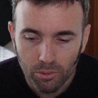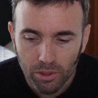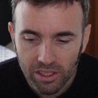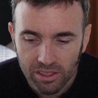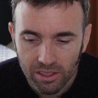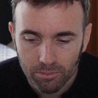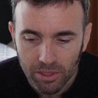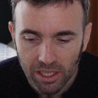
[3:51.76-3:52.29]

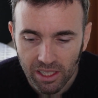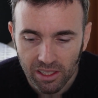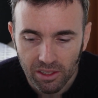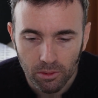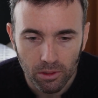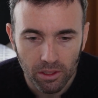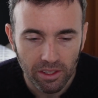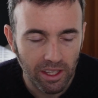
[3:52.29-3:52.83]
reason I'm telling
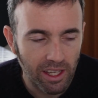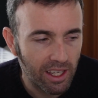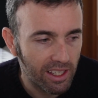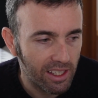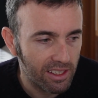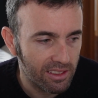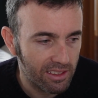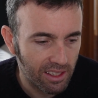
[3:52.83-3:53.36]
you all of
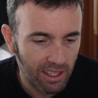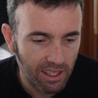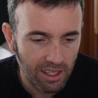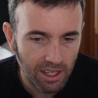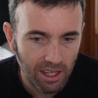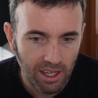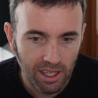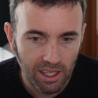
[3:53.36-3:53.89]
that is that
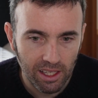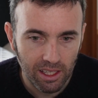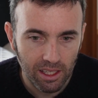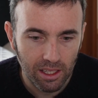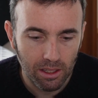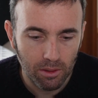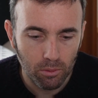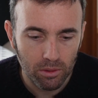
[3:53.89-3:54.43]

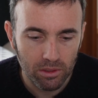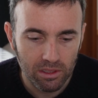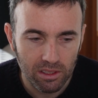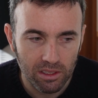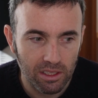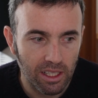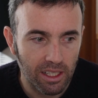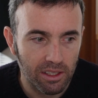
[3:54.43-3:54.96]
I wanted
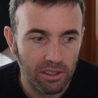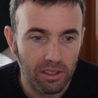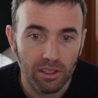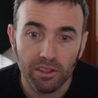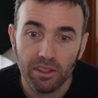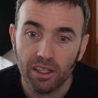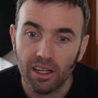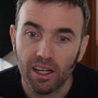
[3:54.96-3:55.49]
to let you
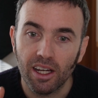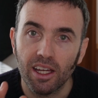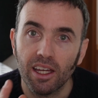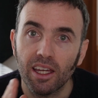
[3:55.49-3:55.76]
know that